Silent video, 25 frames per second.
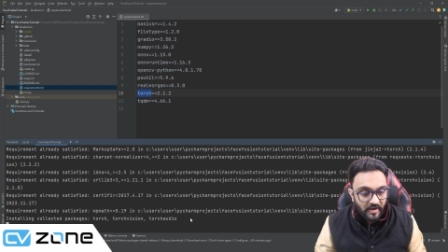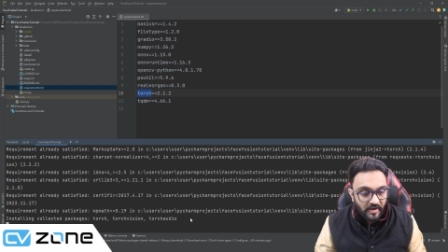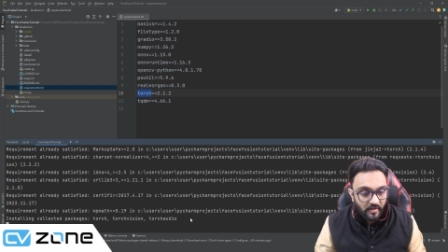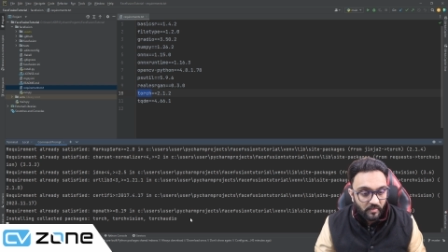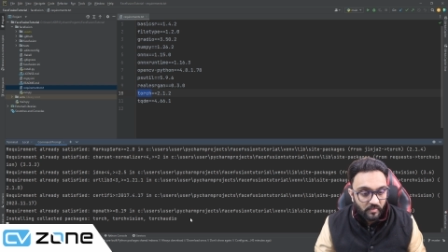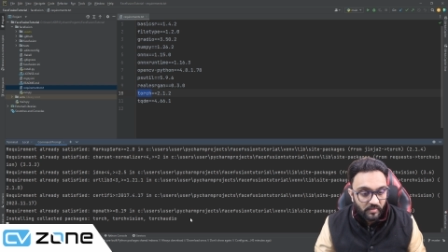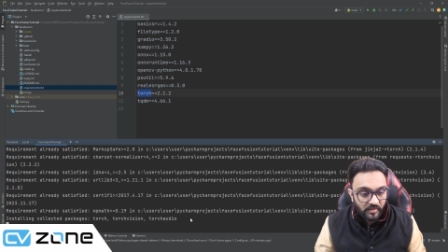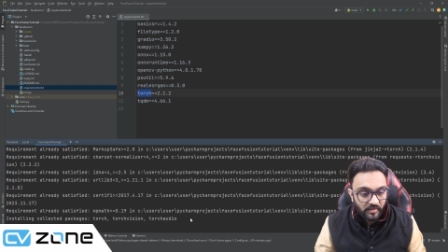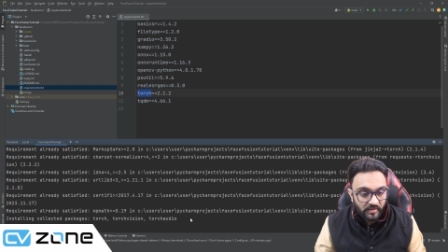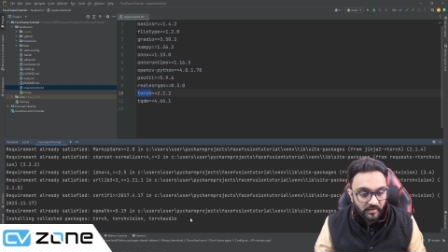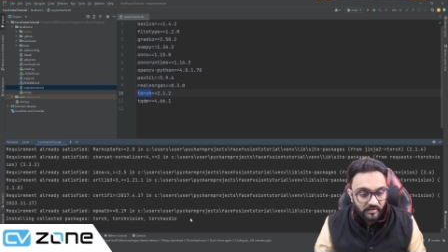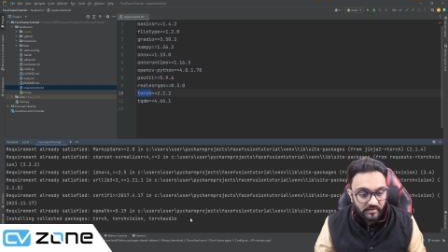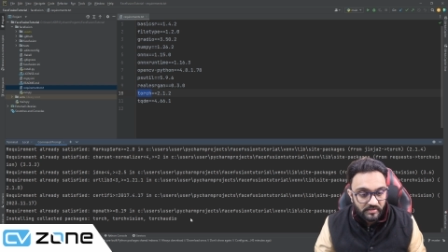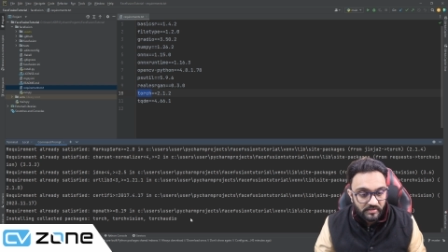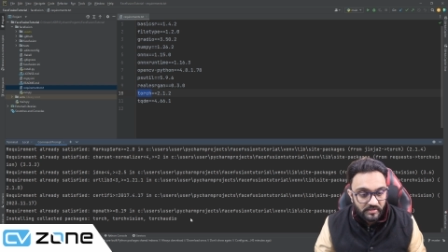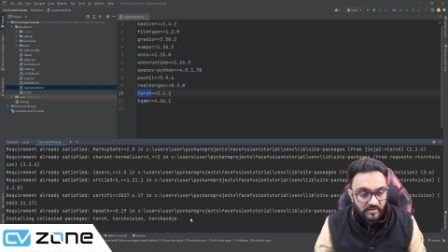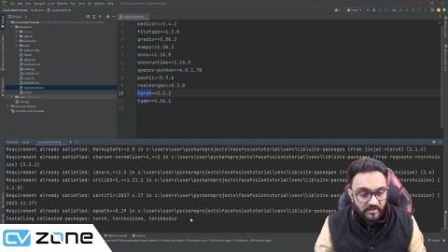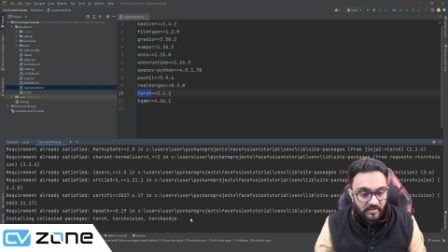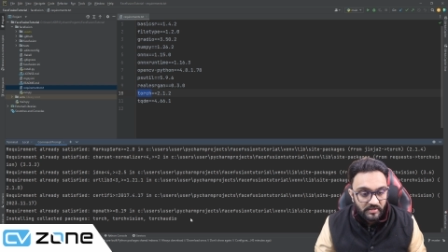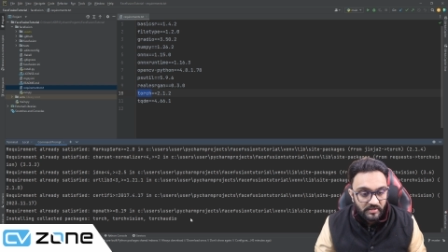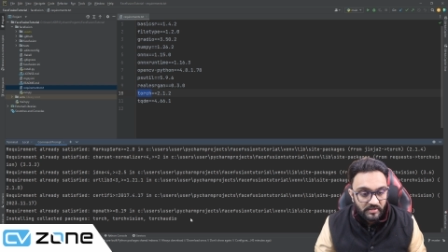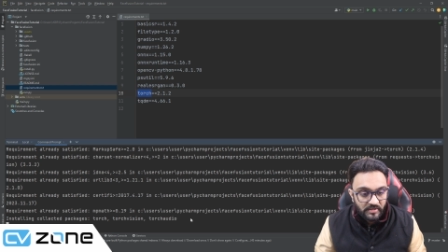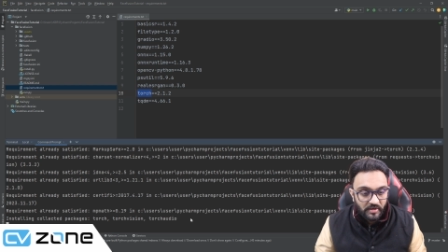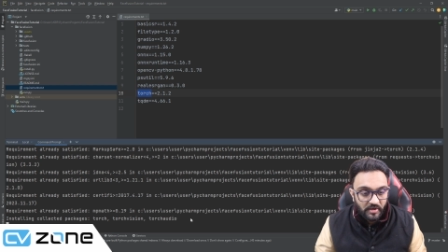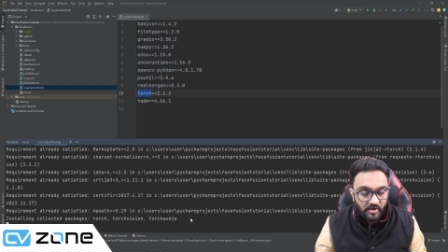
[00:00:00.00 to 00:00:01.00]
our
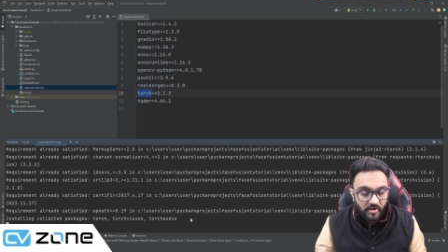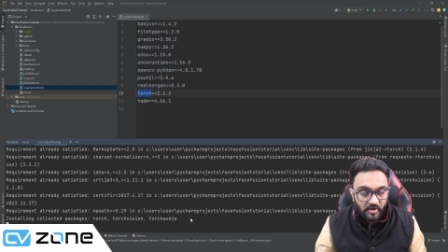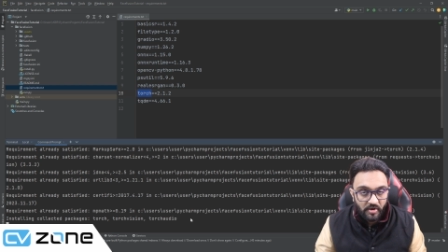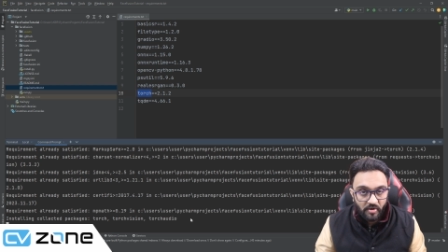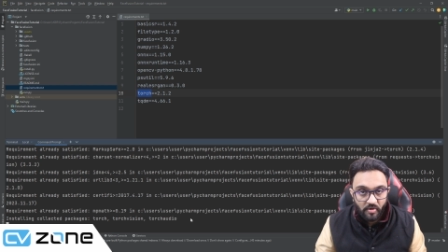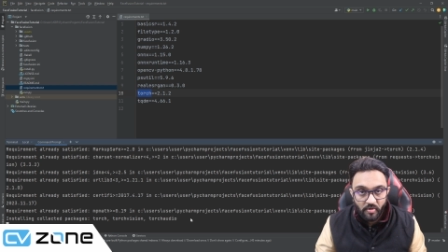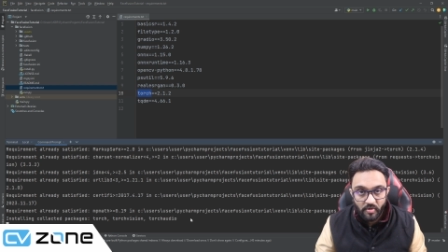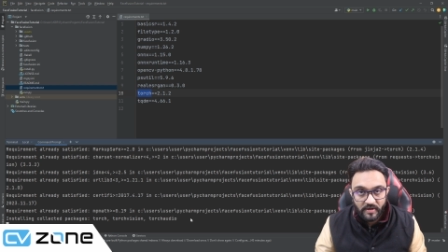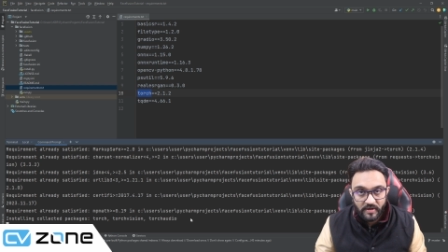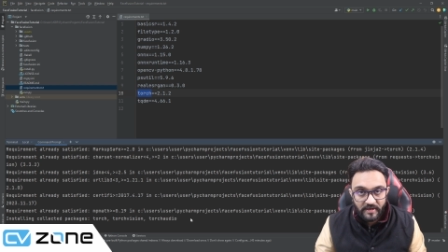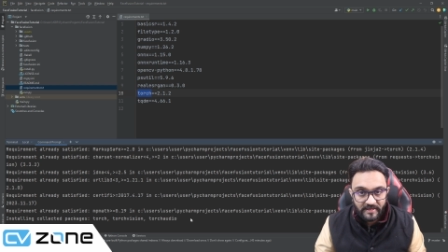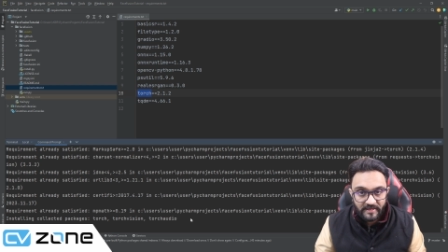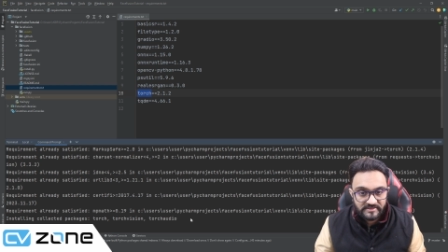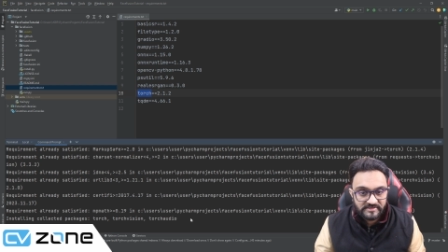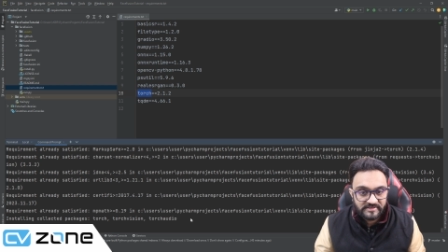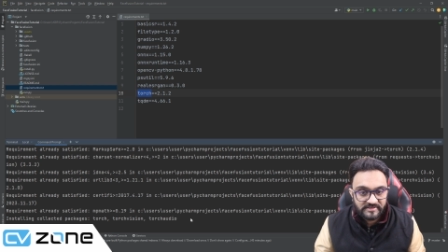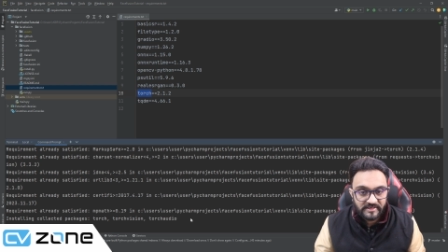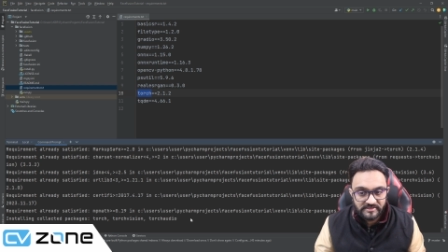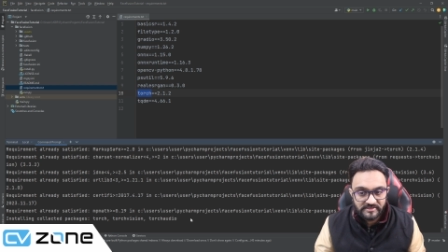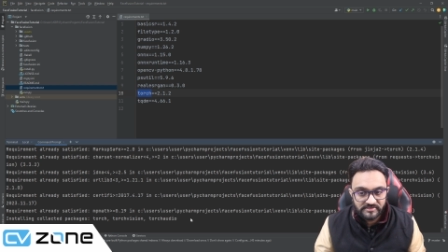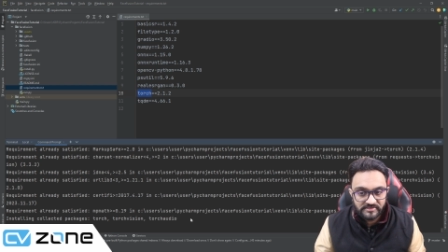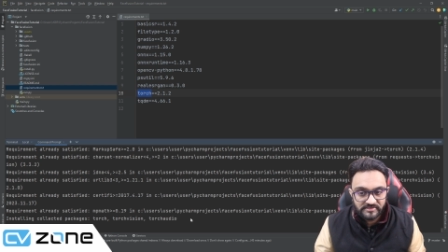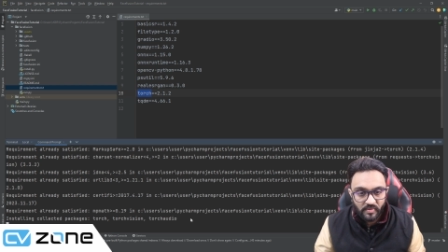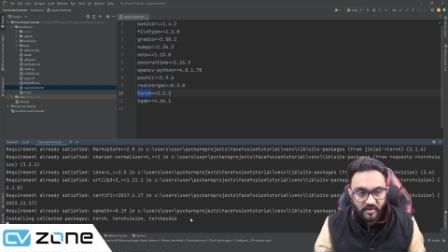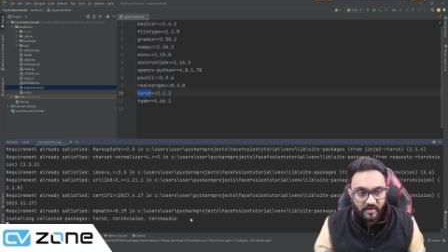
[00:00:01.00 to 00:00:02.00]
ONX
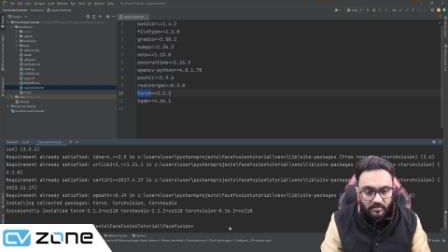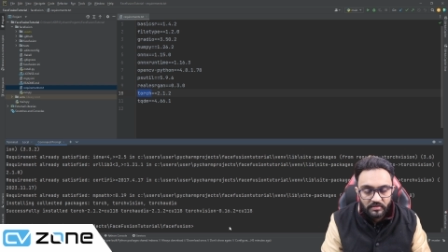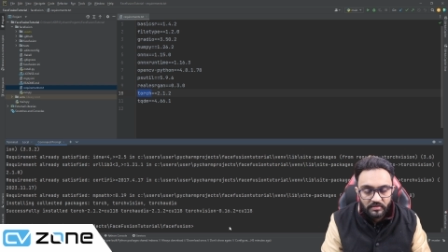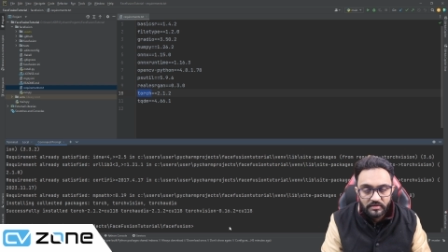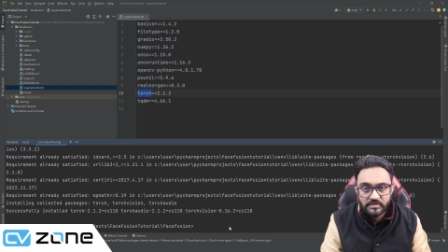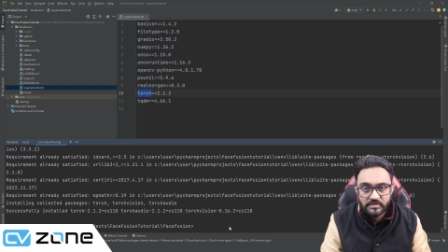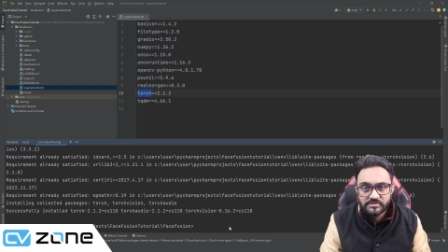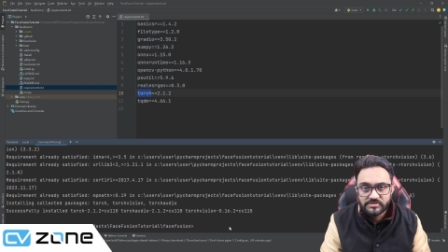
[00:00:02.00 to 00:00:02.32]
as well.